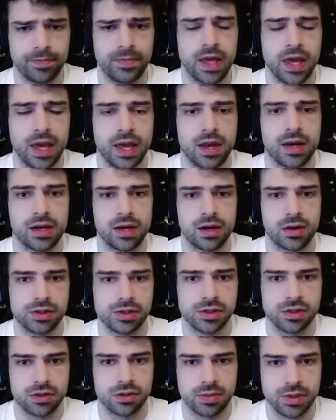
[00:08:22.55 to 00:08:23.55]
And it
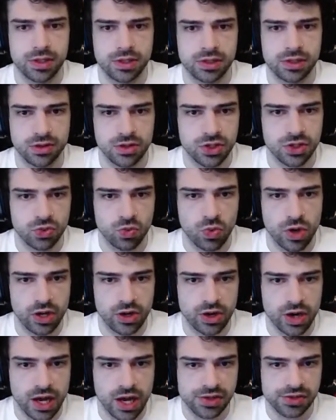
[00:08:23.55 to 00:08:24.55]
also depends on just where
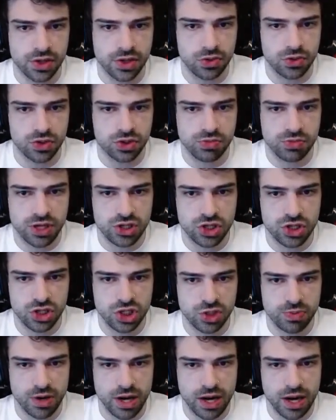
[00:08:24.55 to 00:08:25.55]
your guys go. Just make sure you
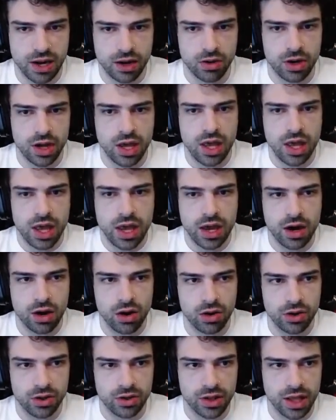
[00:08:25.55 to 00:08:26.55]
spread out and
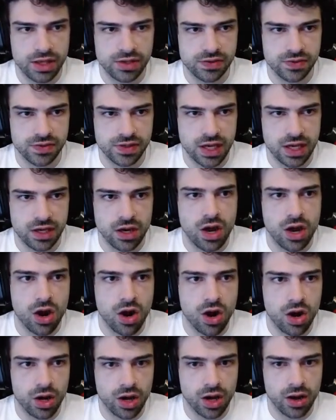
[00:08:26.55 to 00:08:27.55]
all your lines of sight
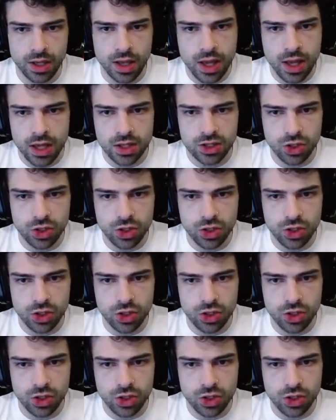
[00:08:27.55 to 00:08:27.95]
are covered.